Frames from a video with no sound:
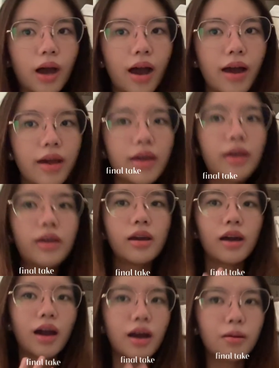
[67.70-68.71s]
I
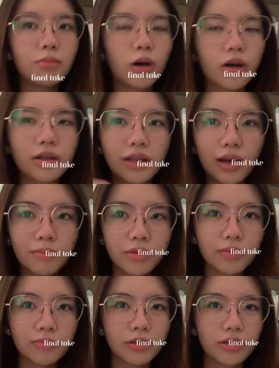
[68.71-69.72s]
am all
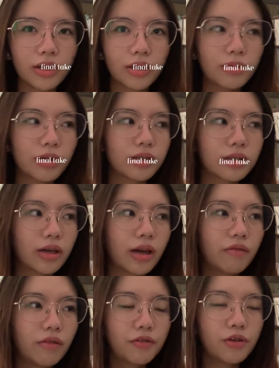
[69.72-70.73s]
glammed up today because I
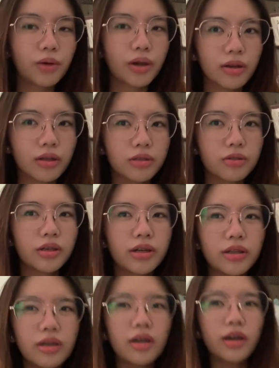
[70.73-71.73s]
have a few errands to
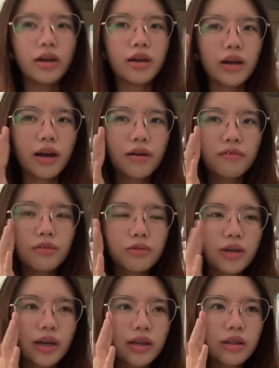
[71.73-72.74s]
run. I have to
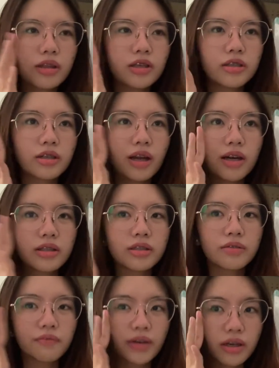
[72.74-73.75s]
get these
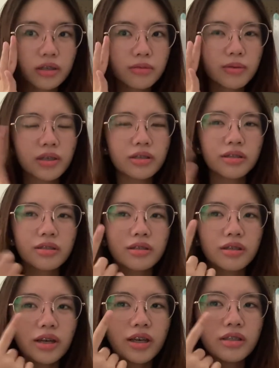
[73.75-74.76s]
glasses fixed because
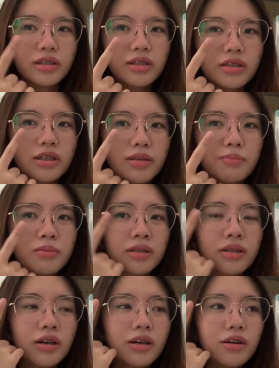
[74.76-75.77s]
the lenses
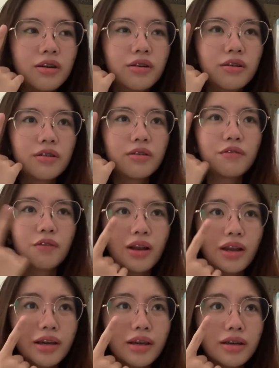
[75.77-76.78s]
keeps
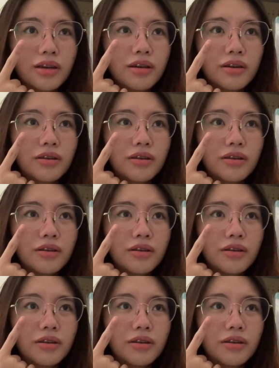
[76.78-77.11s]
falling.